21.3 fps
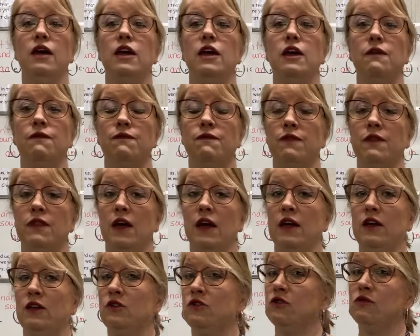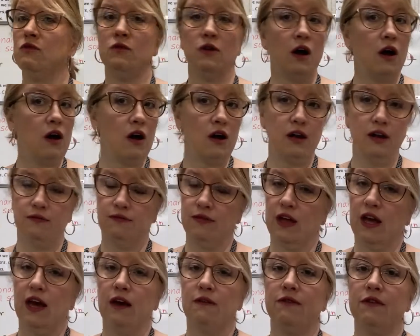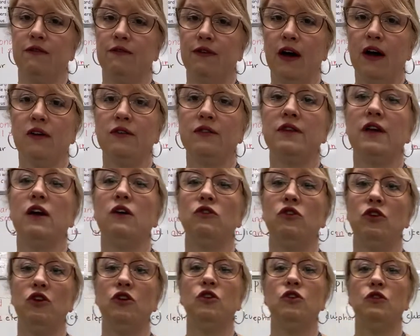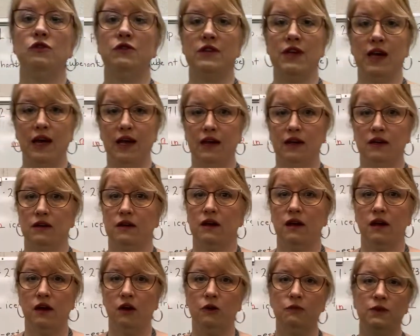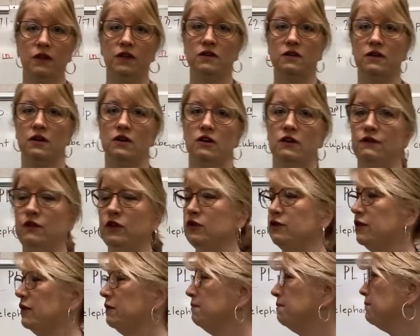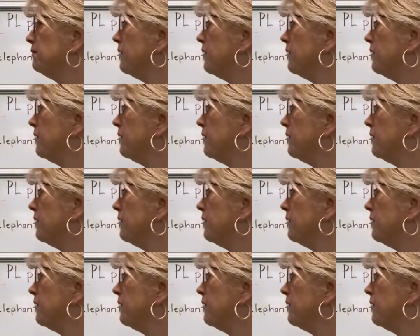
If they do not, if they have the vowel sound, you use an. I hope that's not confusing.